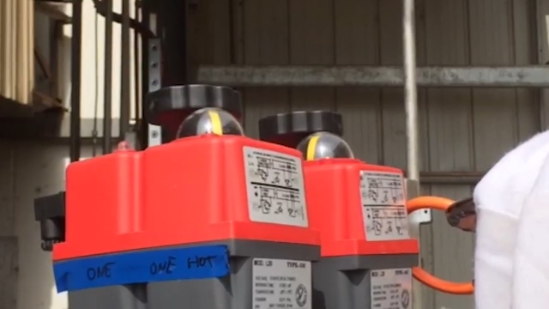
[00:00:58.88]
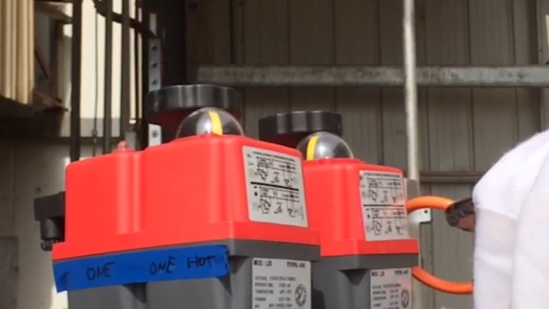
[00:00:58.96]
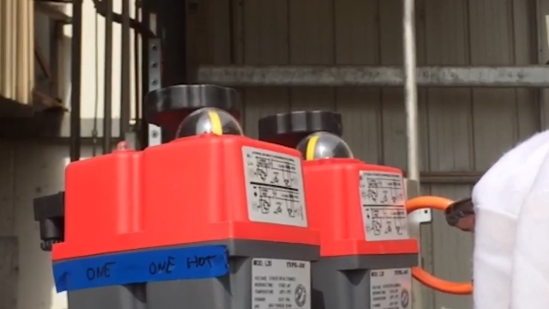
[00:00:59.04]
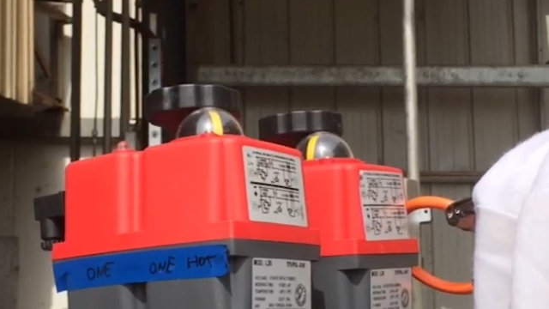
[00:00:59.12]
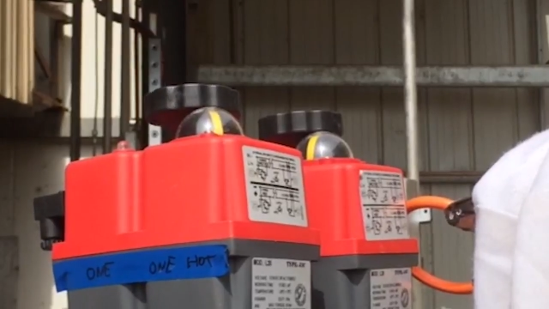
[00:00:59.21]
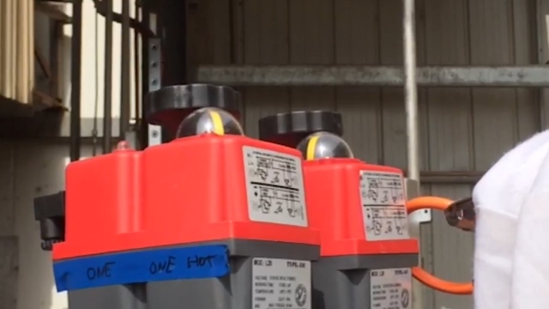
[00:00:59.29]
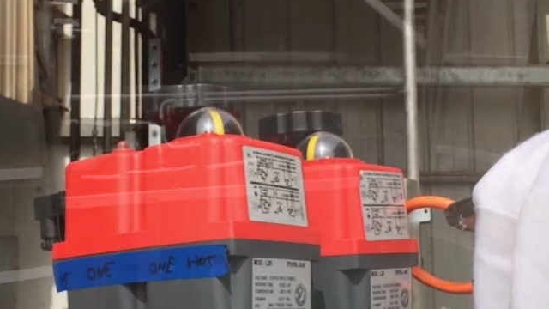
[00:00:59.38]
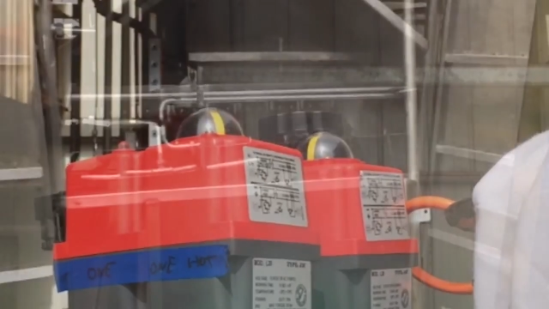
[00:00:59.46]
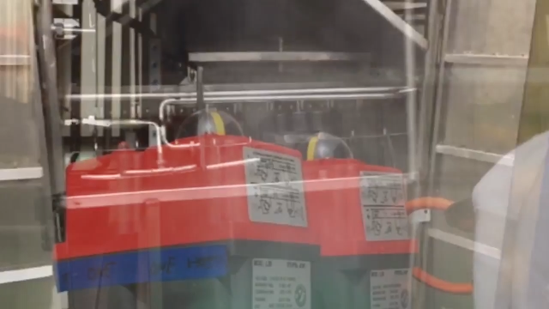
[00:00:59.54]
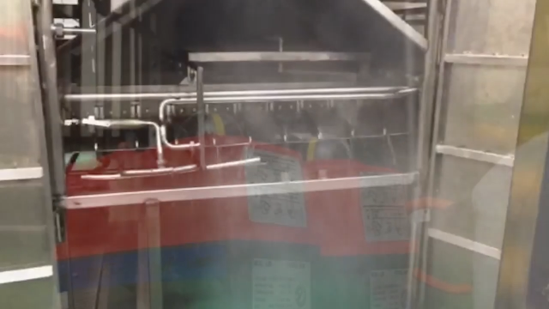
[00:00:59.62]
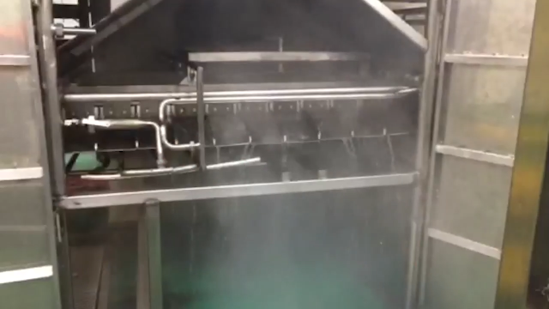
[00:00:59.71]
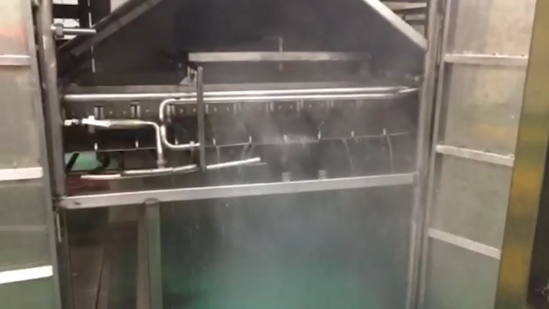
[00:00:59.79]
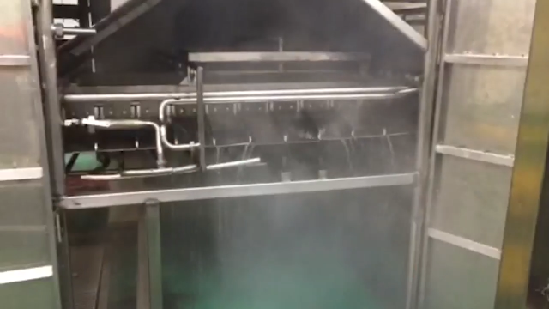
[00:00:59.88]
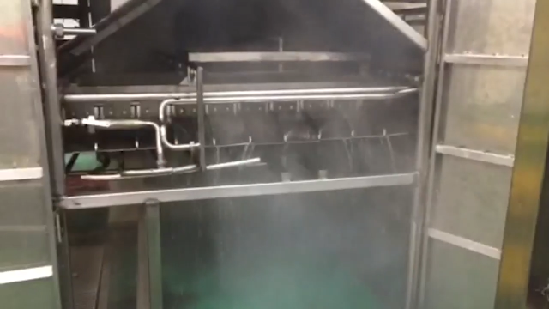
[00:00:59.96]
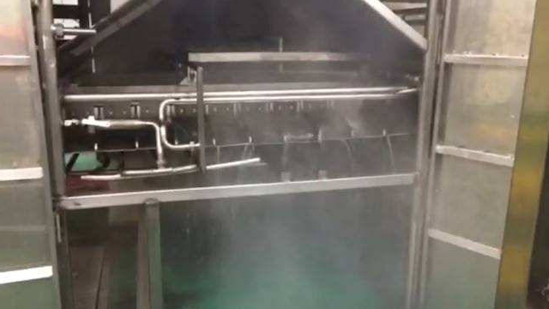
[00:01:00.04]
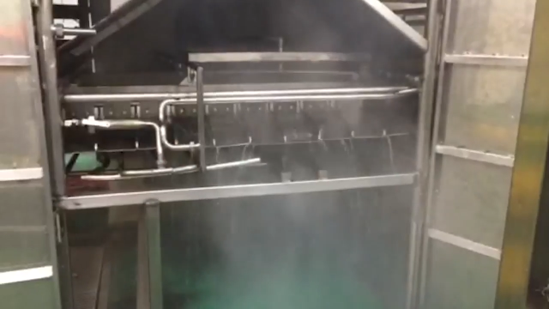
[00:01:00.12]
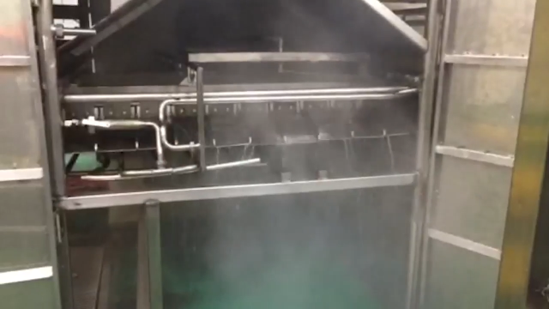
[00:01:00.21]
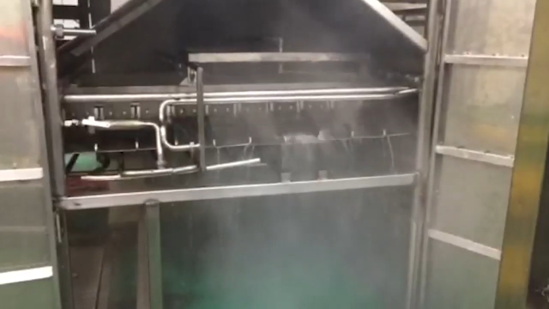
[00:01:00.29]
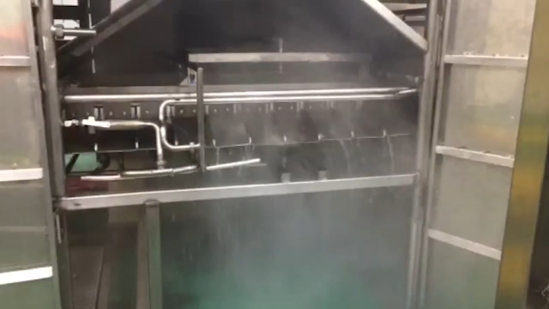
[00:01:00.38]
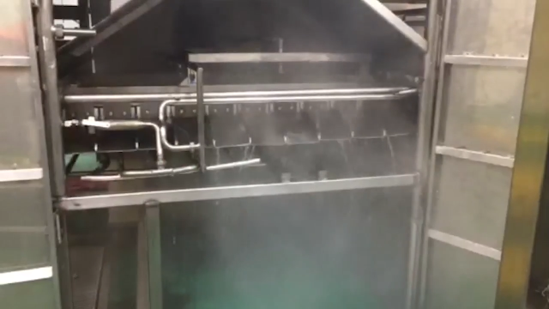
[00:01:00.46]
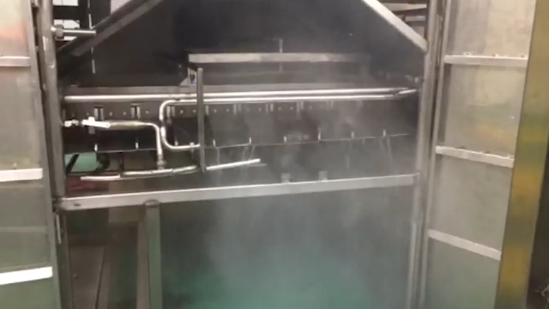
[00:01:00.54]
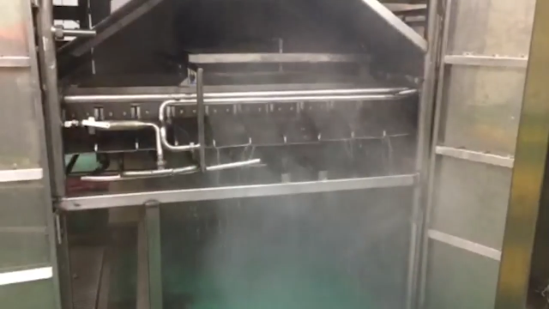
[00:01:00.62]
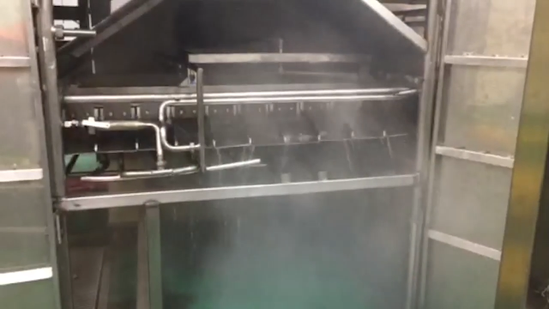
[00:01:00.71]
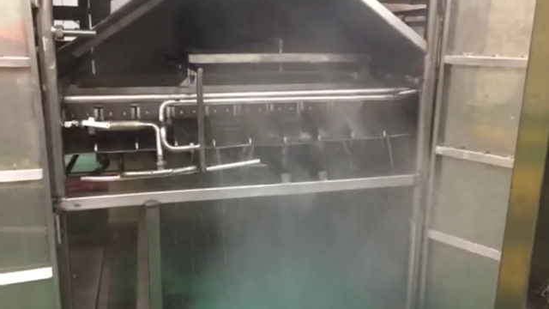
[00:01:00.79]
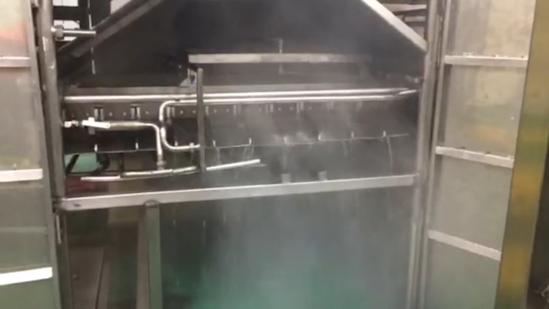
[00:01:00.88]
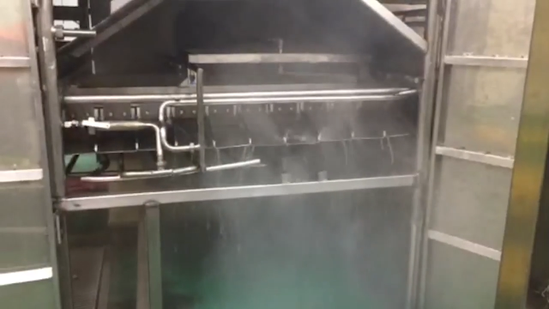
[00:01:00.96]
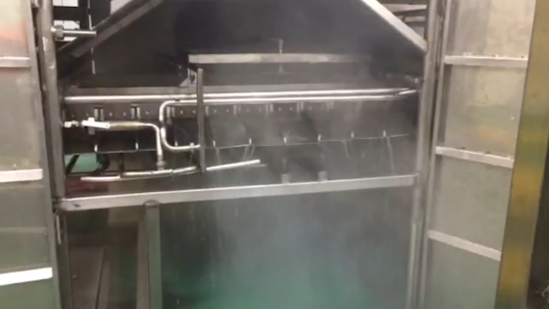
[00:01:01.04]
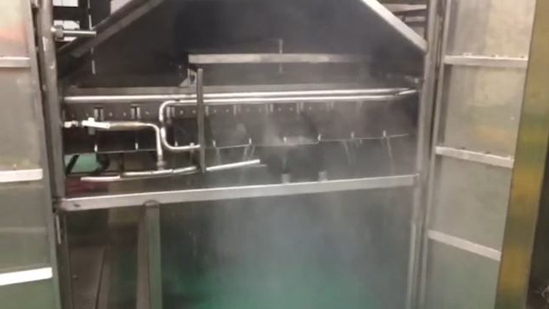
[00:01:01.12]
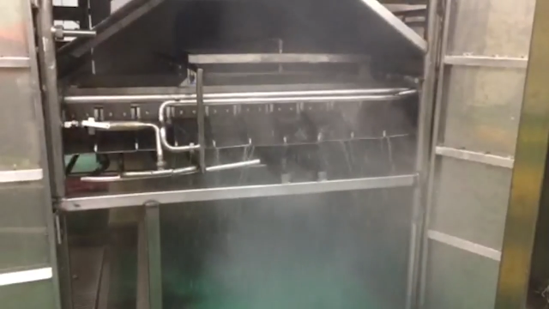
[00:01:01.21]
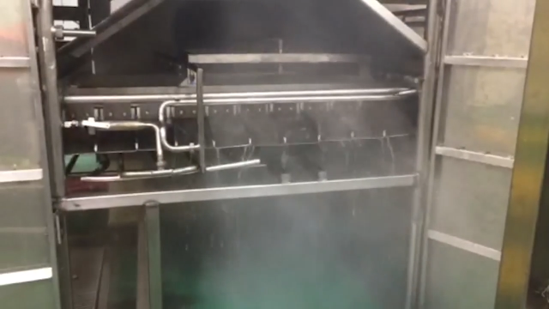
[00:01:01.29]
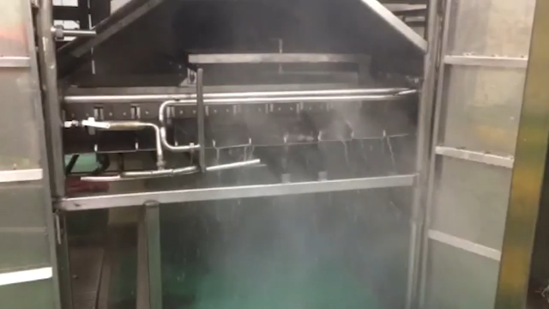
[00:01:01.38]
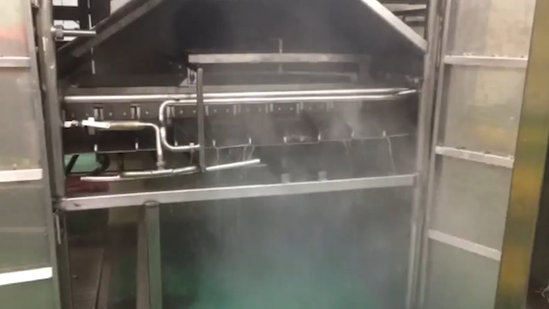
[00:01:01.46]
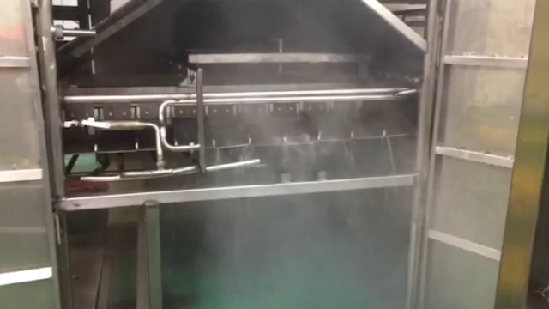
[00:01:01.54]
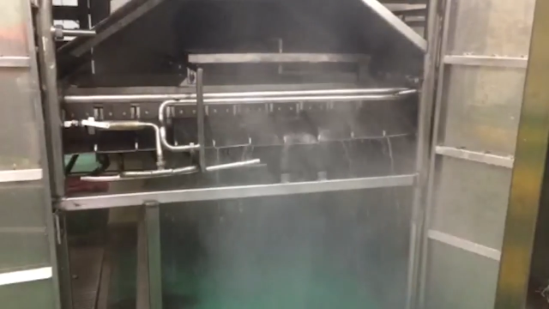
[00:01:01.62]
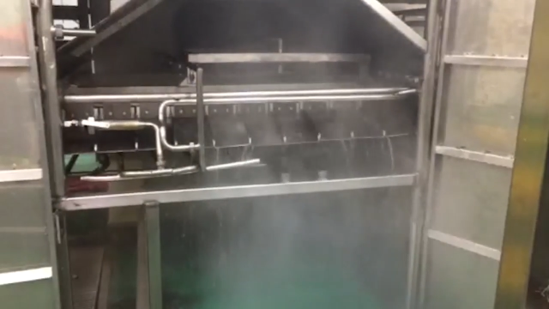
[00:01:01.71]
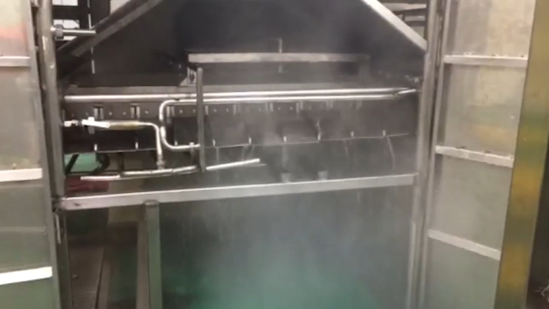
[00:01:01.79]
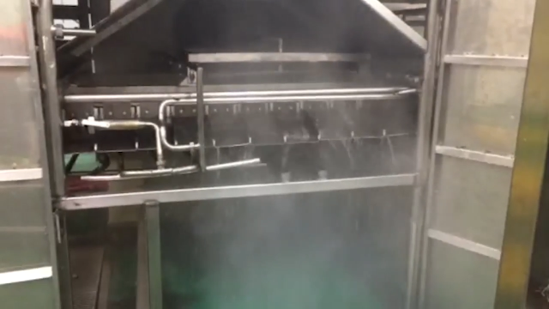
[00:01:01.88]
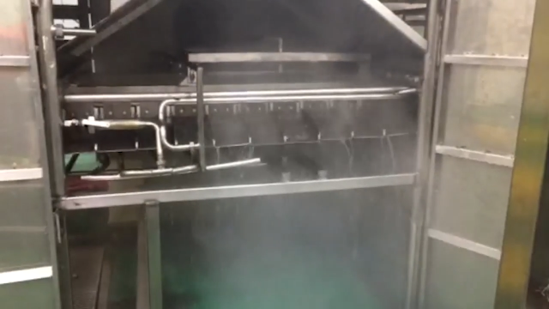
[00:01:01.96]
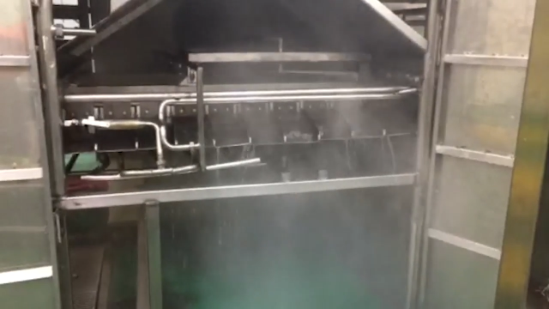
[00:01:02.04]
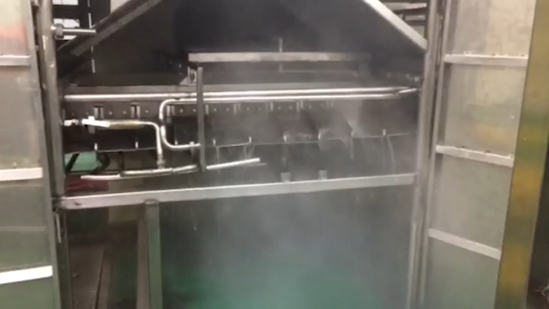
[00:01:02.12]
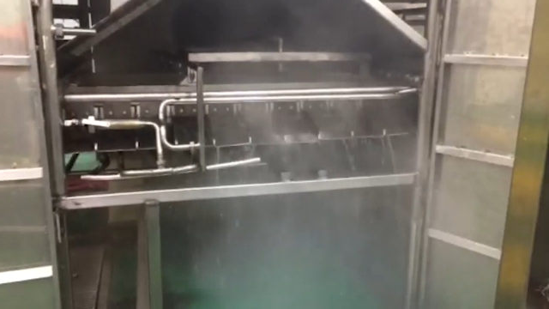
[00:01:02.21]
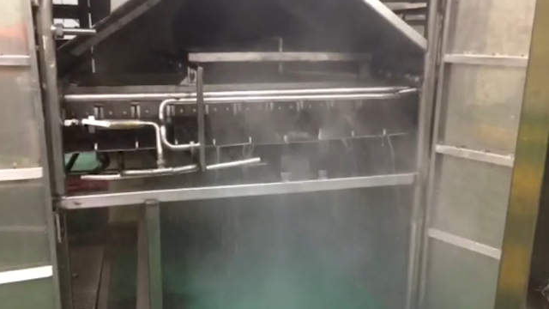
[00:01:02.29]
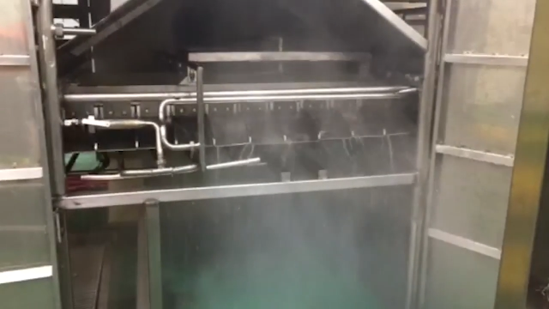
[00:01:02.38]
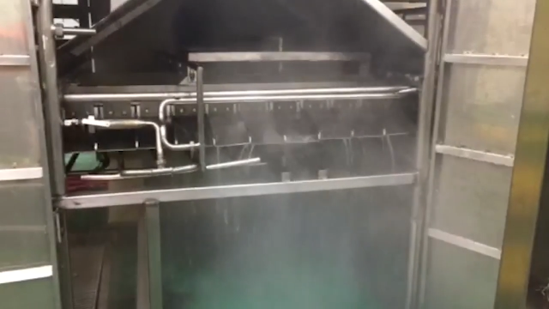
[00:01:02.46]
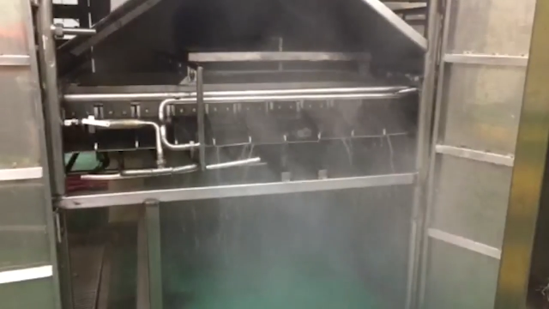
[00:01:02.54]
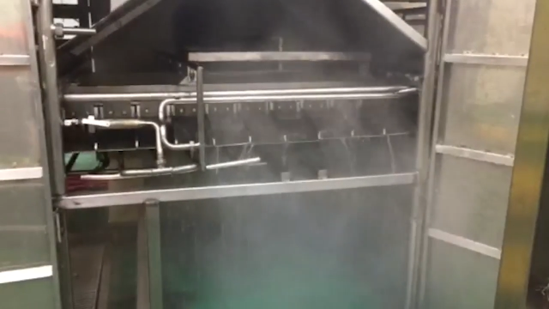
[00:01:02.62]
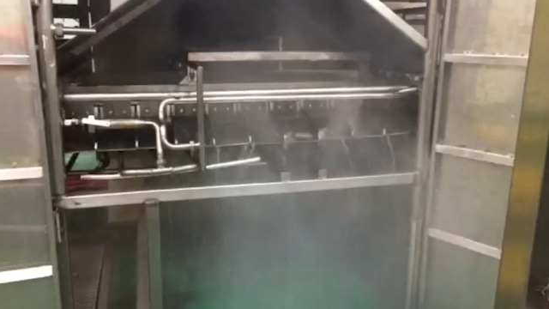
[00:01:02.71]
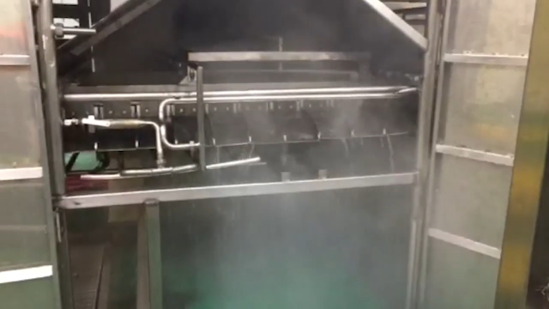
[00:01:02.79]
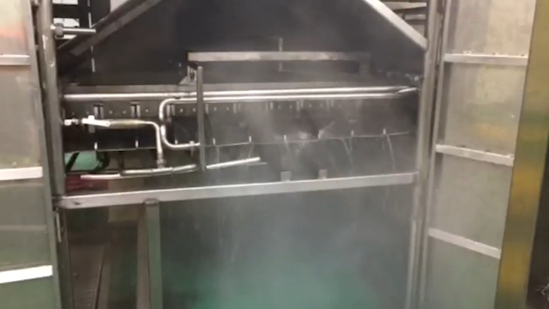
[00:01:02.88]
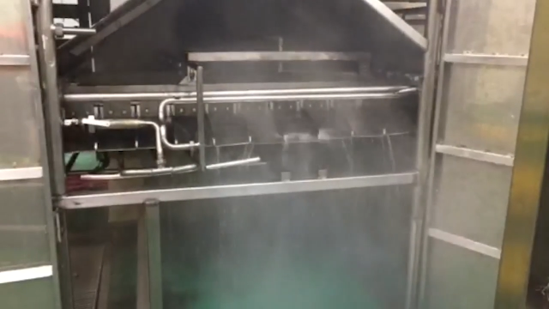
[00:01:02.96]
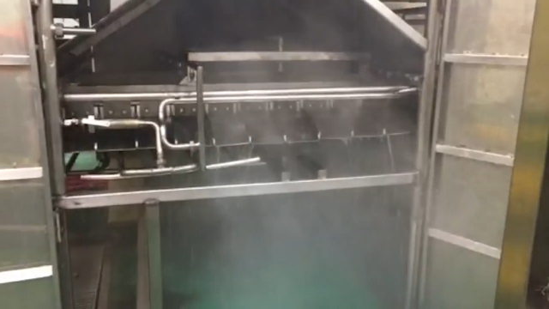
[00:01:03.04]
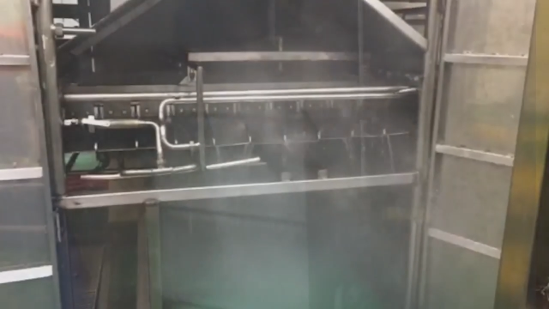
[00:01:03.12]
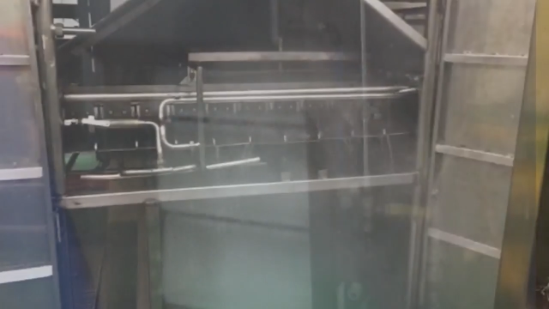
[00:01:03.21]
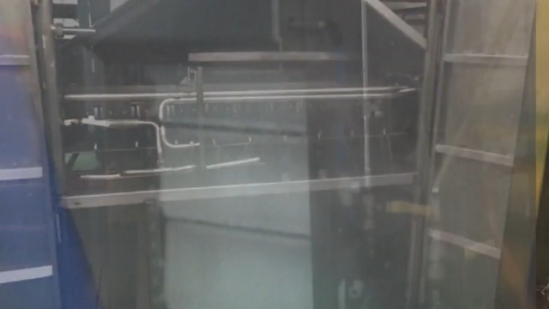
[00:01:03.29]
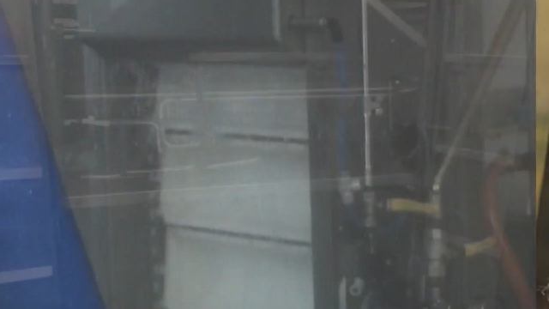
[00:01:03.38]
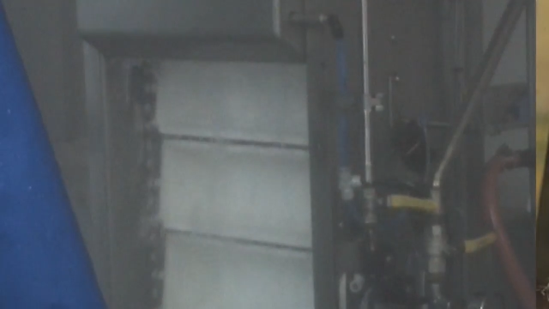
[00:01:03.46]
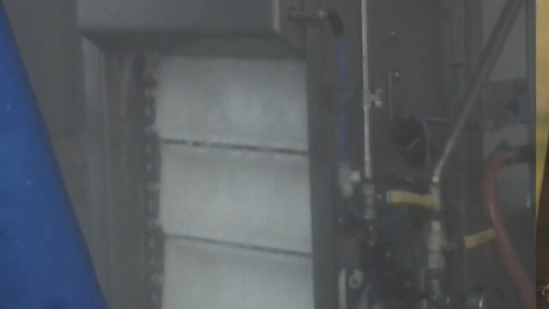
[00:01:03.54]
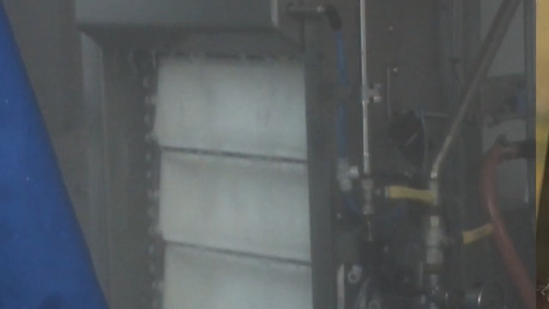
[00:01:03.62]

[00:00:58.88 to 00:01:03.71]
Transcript: (no speaker visible)